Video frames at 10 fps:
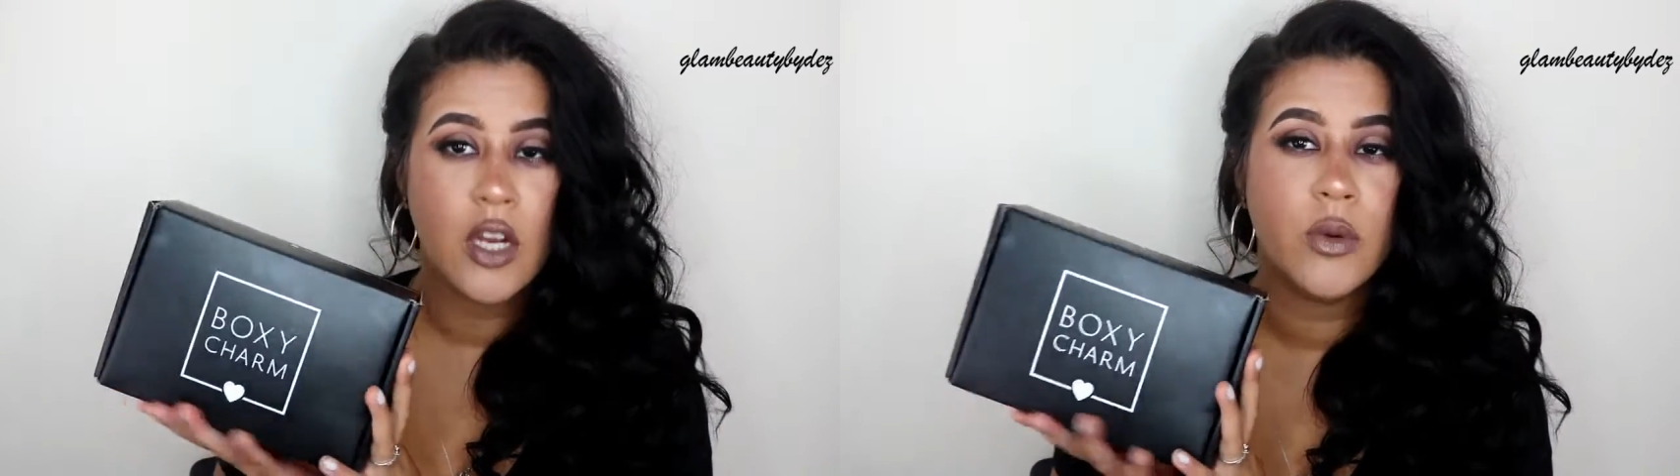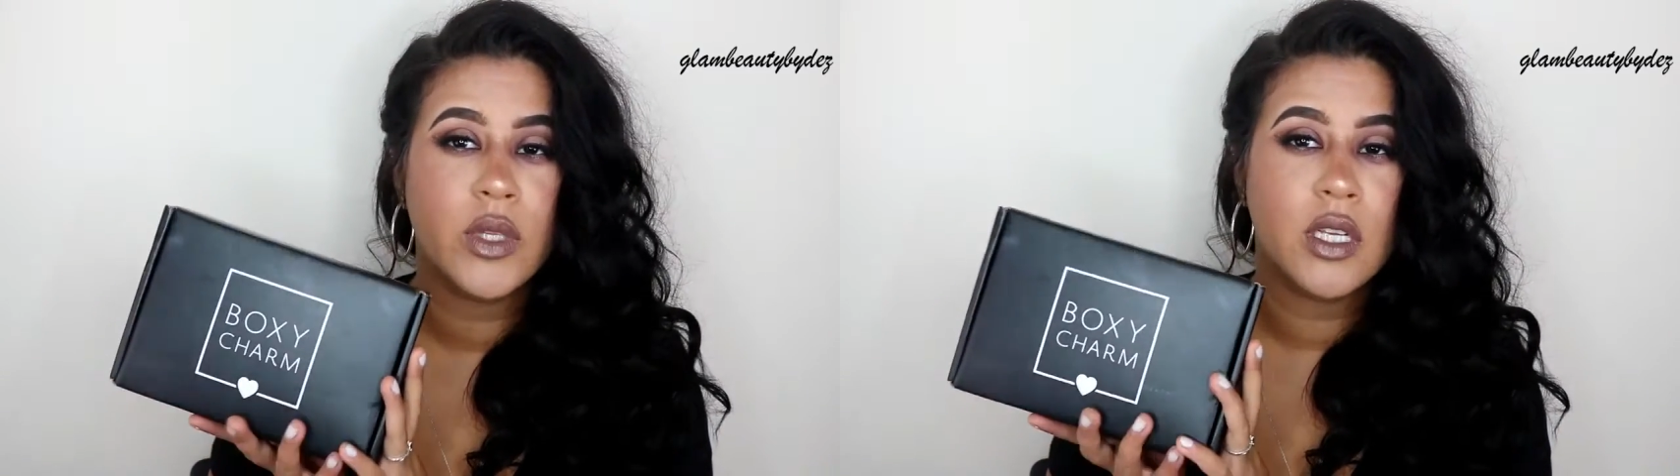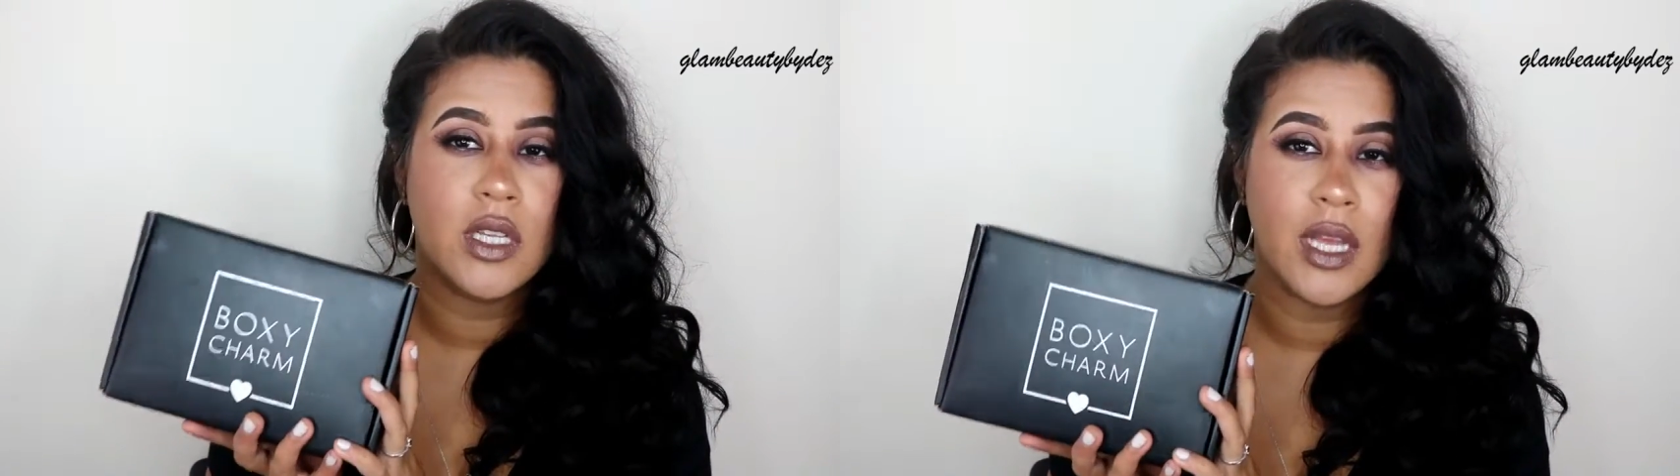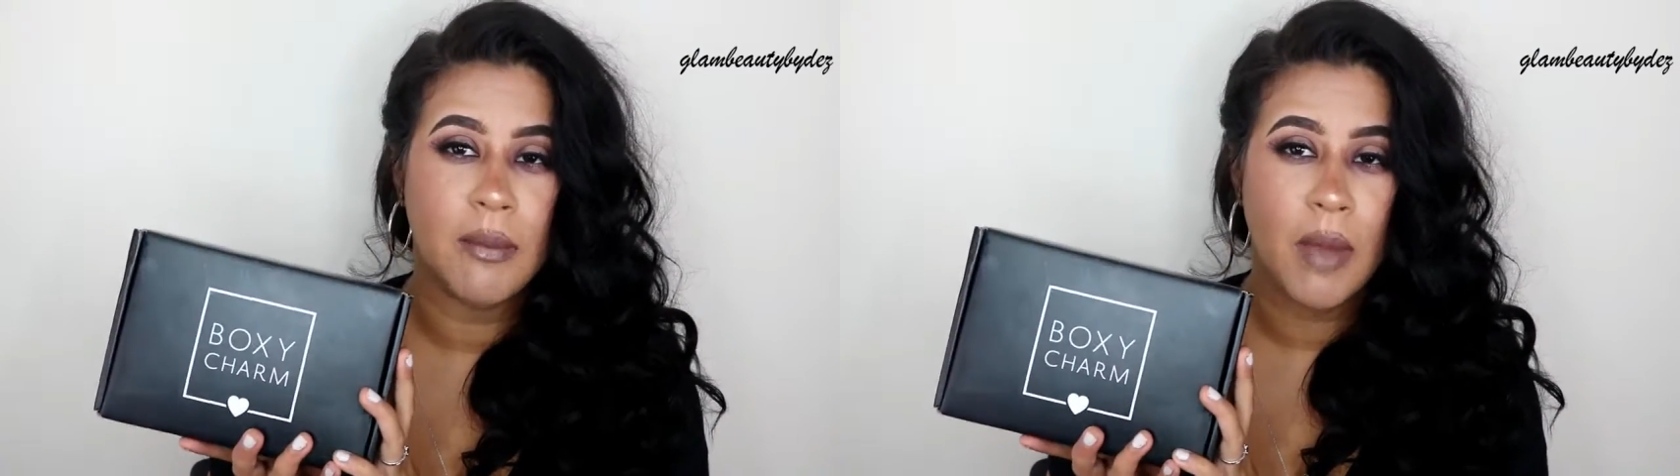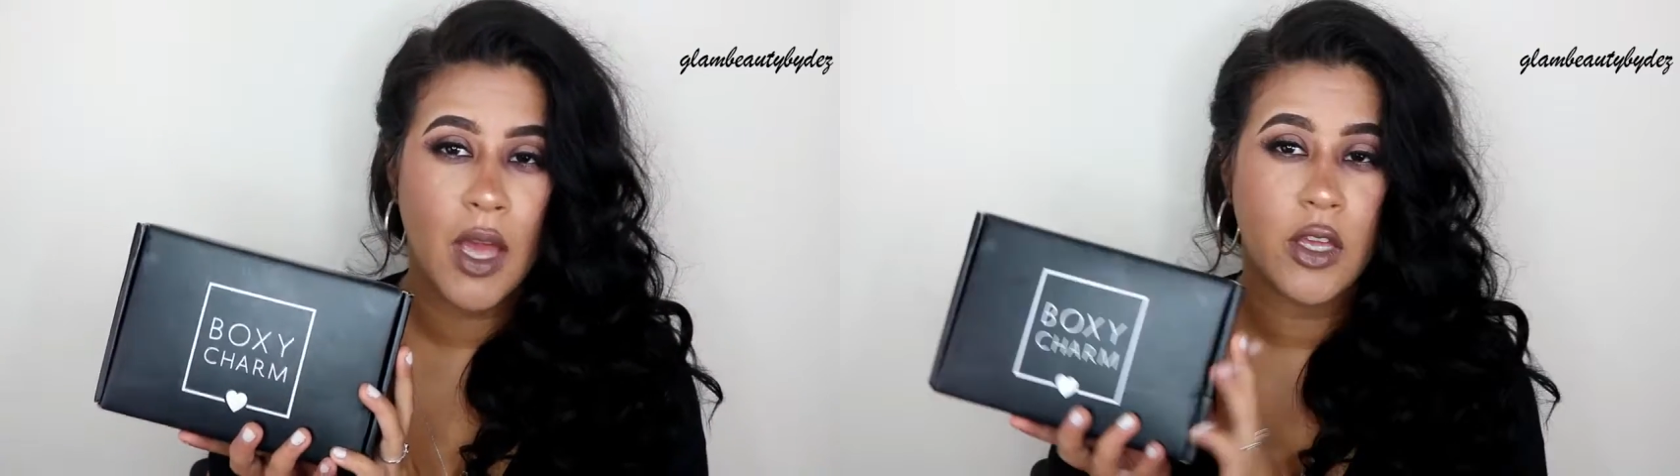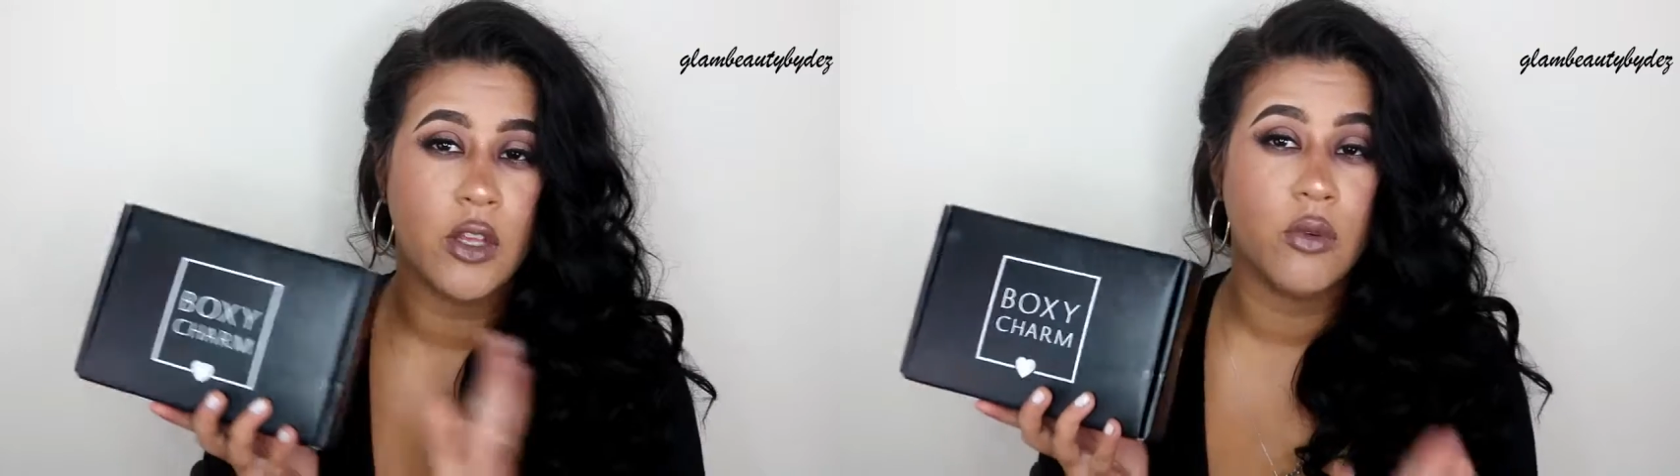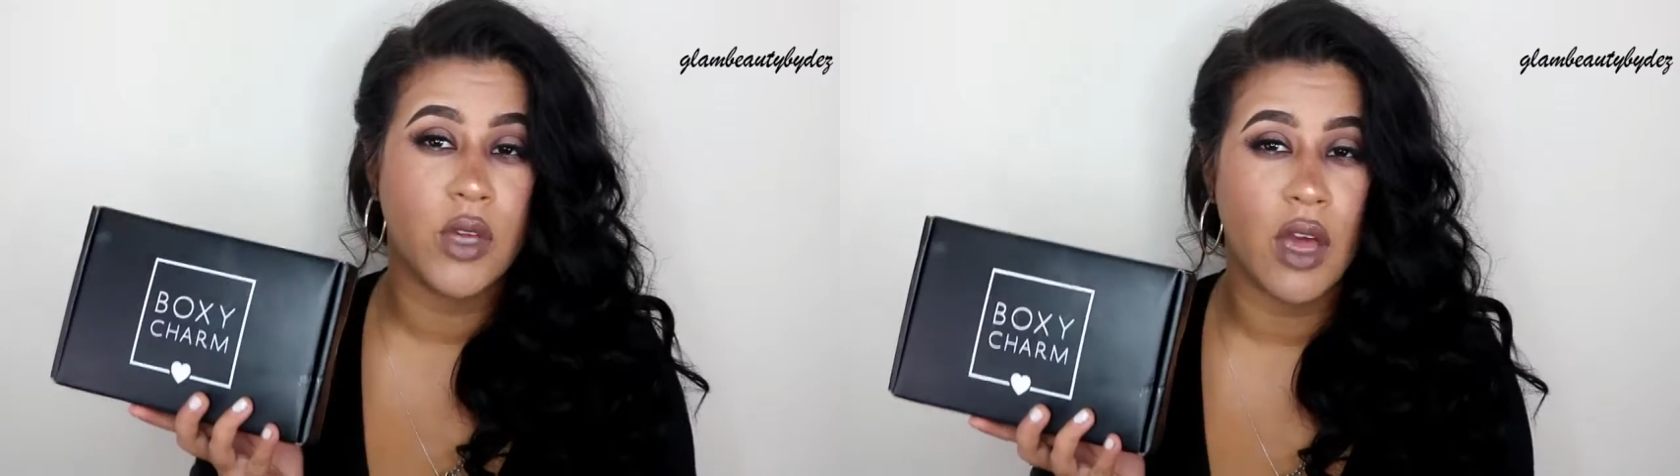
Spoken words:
I know with the glam bag you'll